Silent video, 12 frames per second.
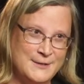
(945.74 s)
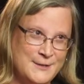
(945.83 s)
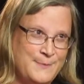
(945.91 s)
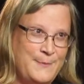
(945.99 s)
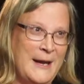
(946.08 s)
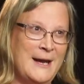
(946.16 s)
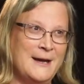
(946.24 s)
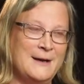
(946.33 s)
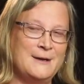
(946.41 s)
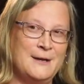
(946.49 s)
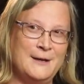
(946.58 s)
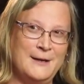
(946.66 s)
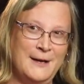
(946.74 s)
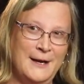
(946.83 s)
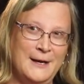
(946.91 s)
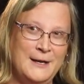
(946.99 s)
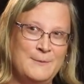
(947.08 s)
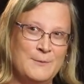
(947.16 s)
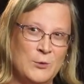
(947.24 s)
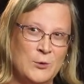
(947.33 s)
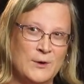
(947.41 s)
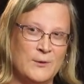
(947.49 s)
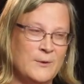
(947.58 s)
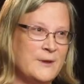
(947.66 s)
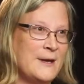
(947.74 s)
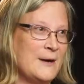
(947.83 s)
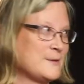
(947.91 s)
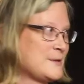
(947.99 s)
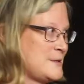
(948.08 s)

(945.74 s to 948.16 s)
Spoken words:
...expand anymore without